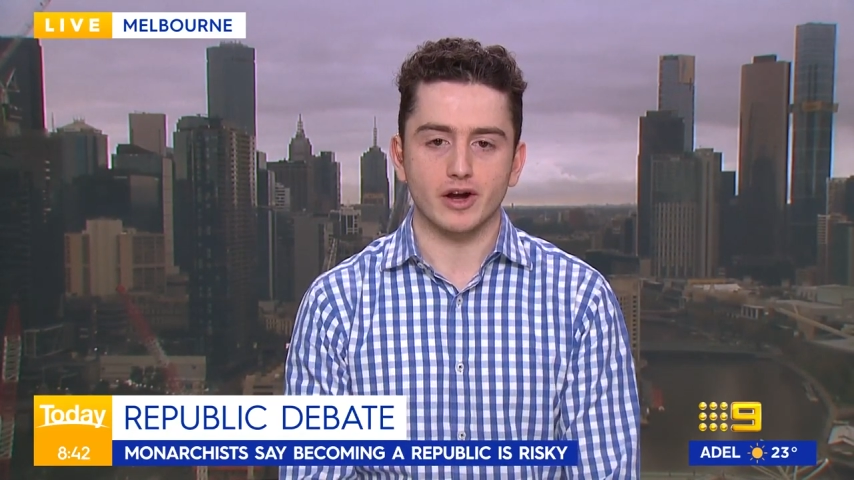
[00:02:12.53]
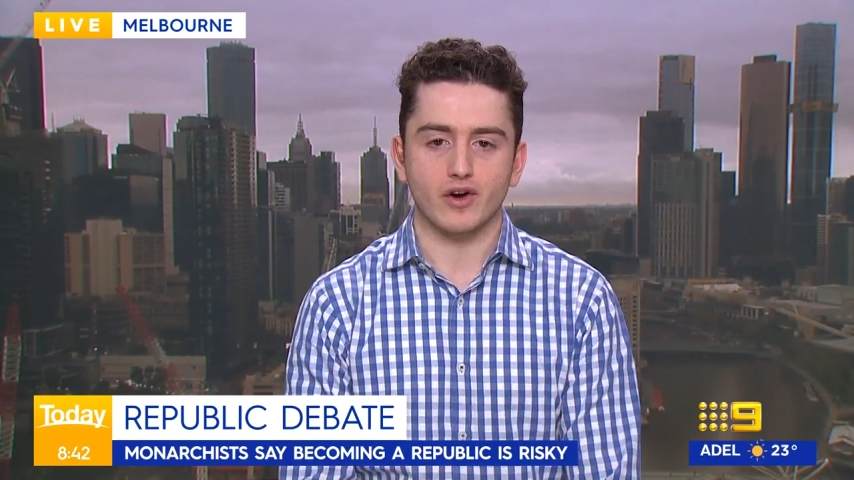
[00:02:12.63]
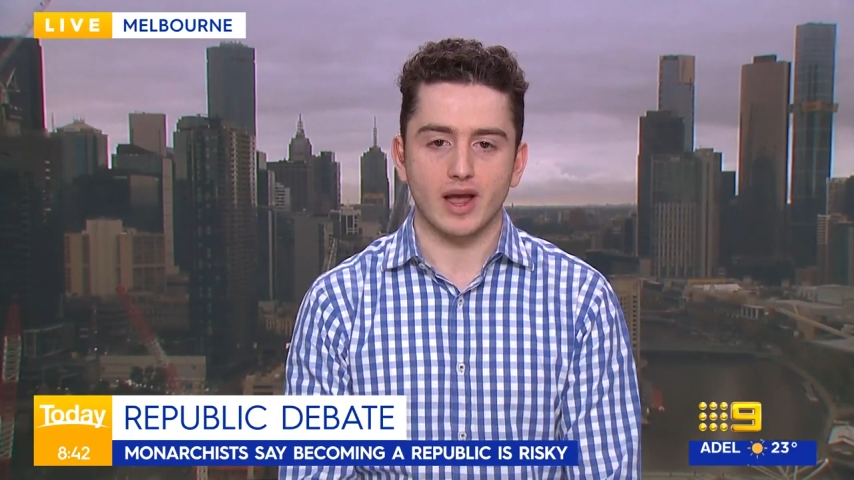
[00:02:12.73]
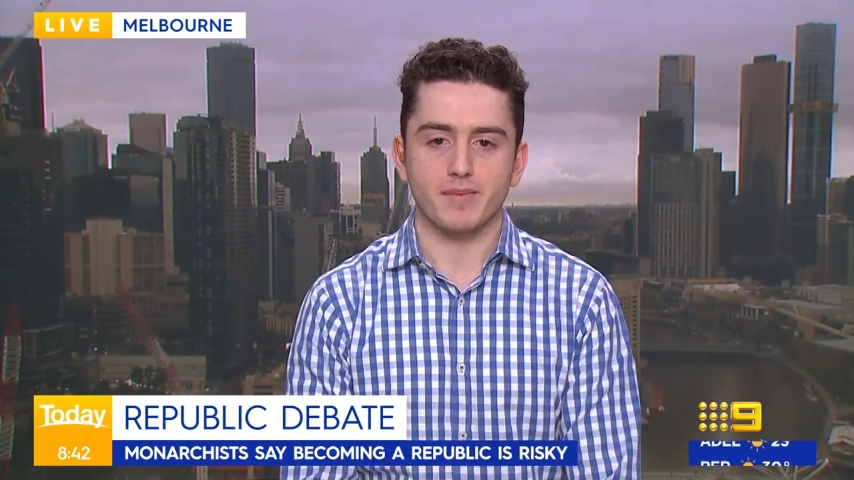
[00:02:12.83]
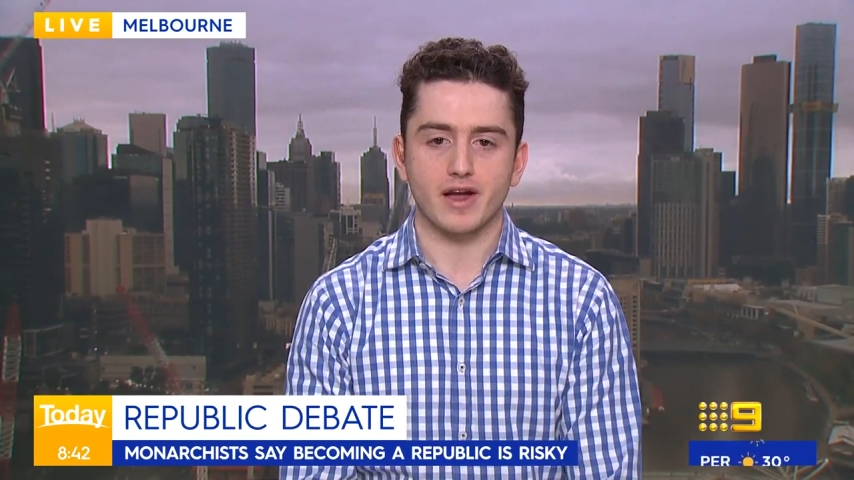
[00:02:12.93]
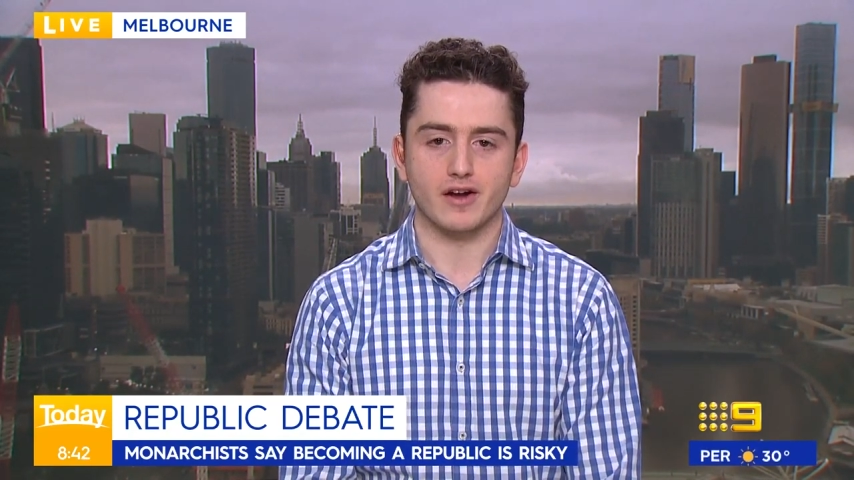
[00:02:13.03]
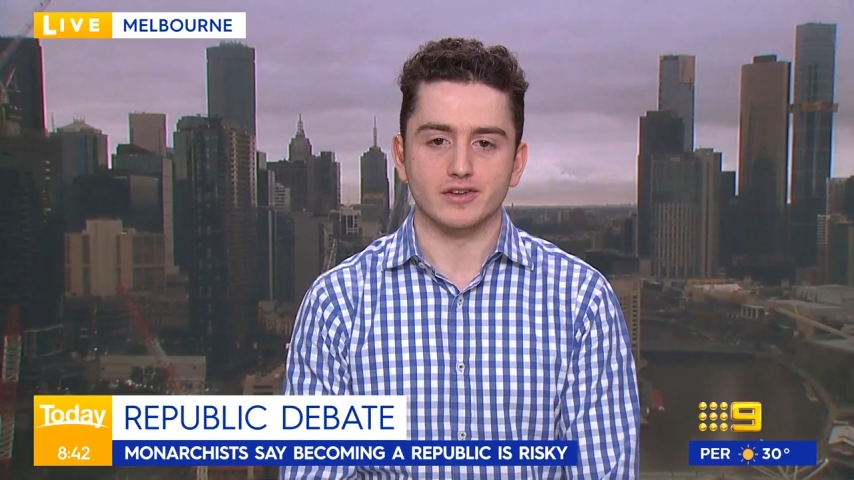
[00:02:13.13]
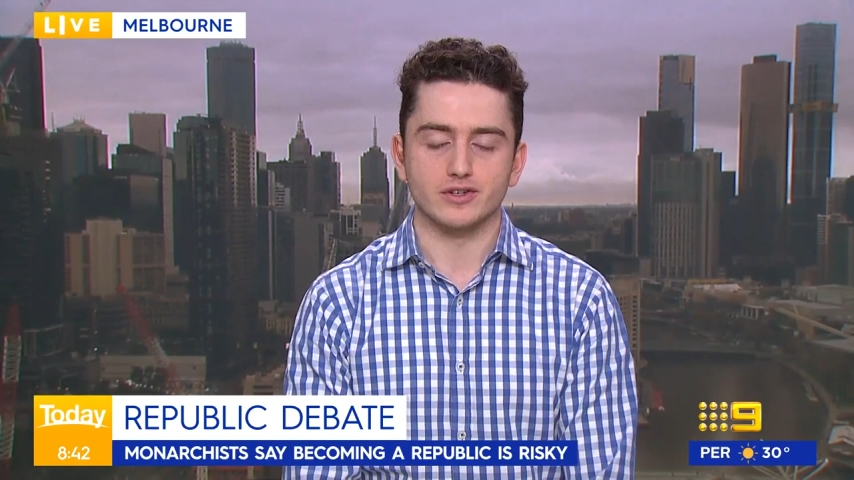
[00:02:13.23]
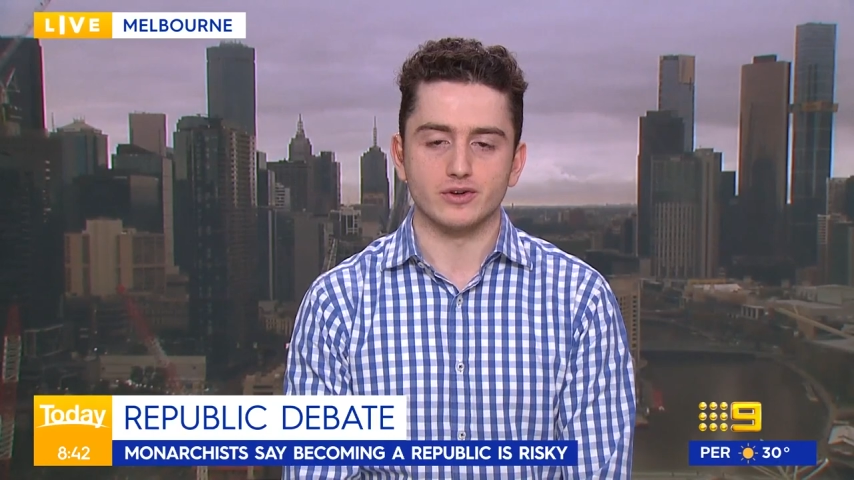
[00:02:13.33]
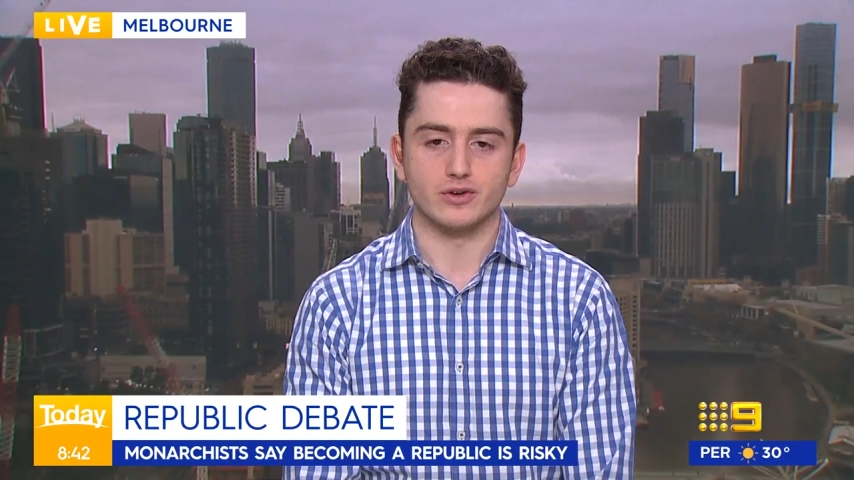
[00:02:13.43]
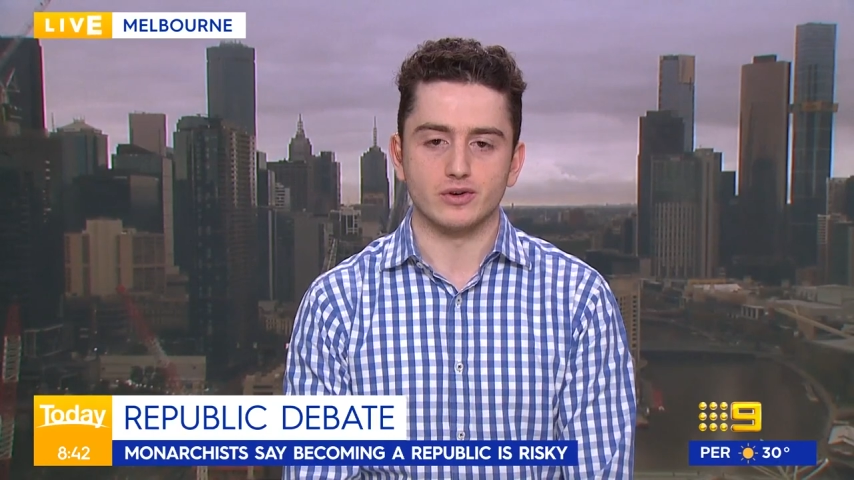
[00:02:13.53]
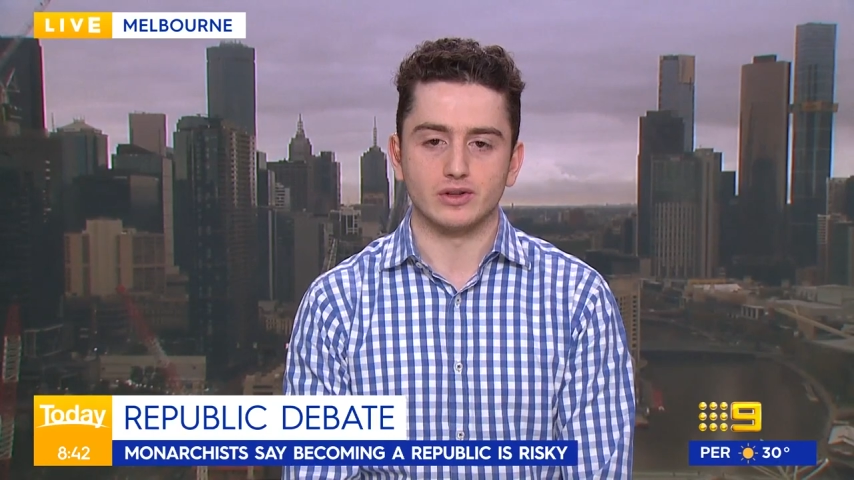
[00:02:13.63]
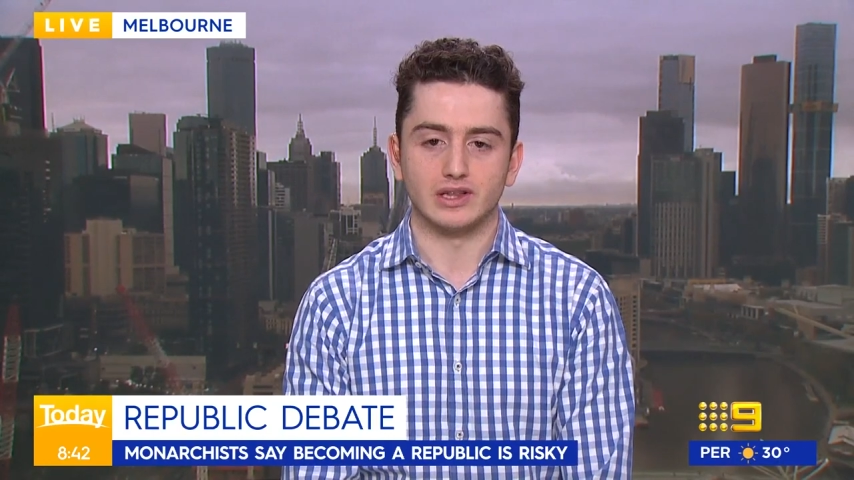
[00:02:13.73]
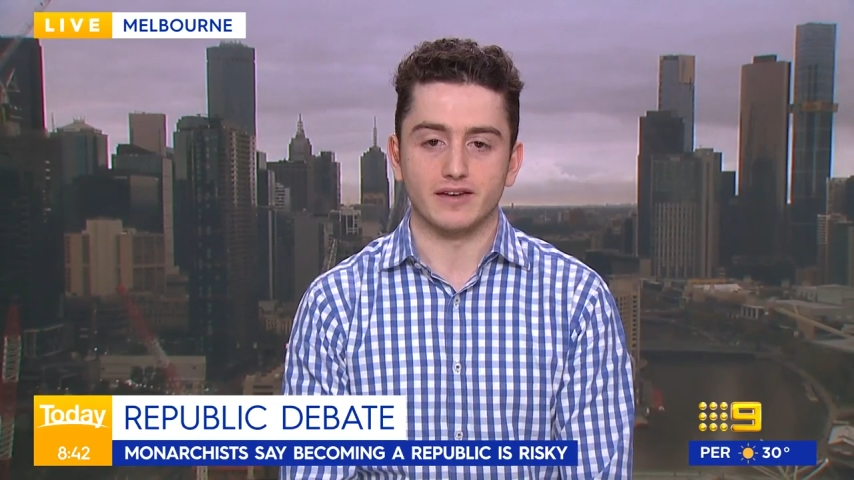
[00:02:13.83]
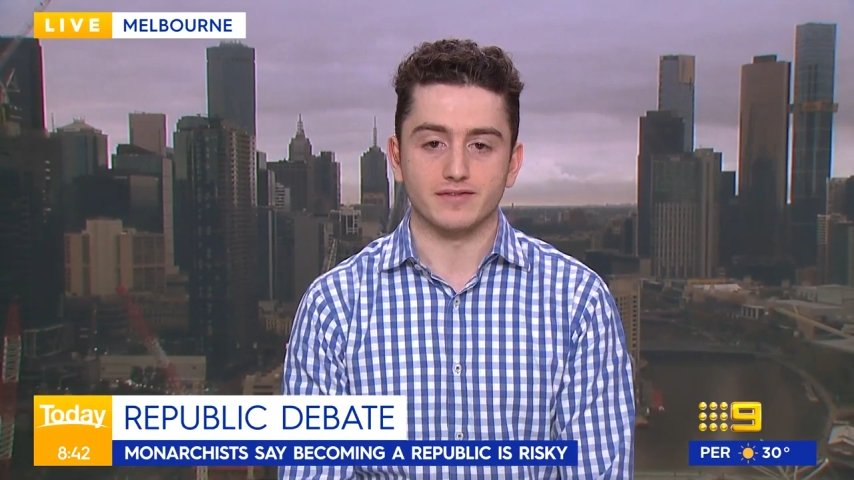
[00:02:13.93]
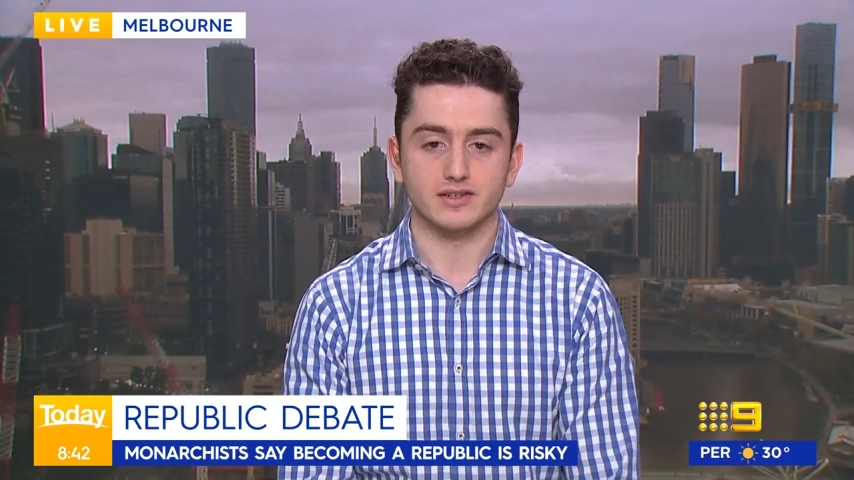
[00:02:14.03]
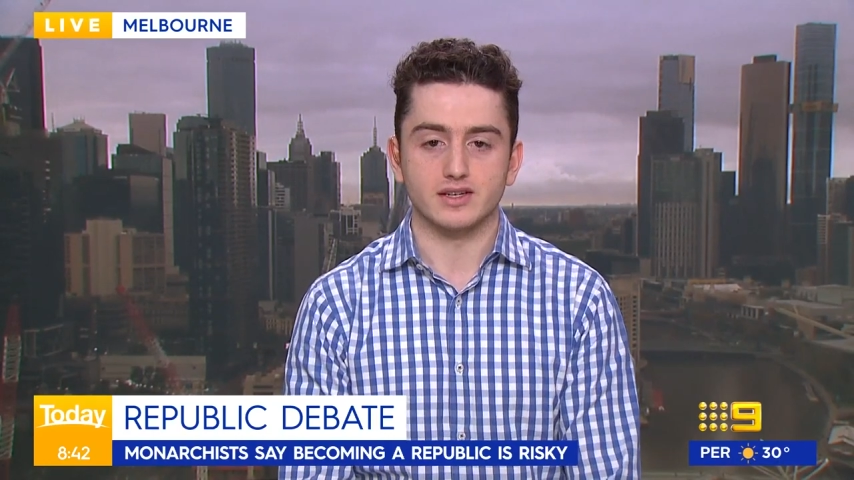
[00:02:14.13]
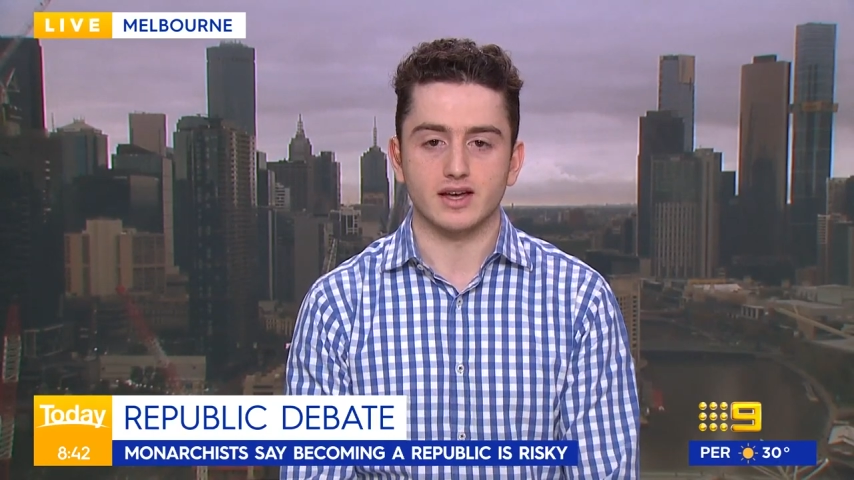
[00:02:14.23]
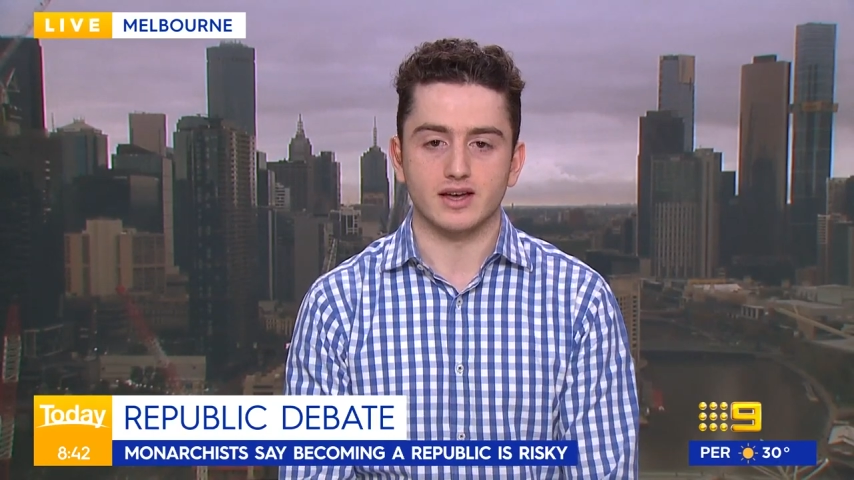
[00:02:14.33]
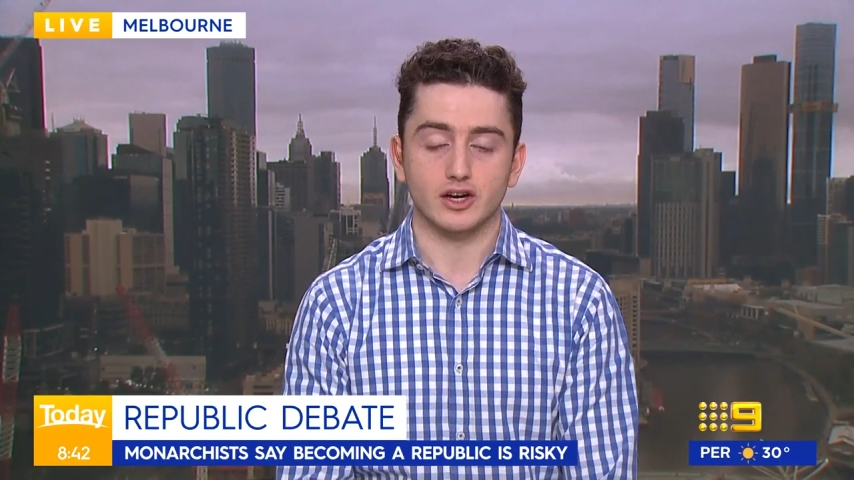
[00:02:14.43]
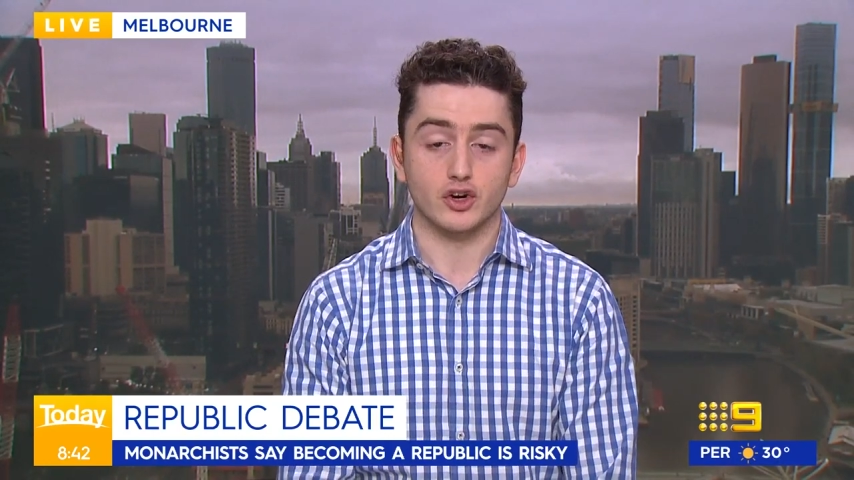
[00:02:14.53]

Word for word: grandparents who left uh,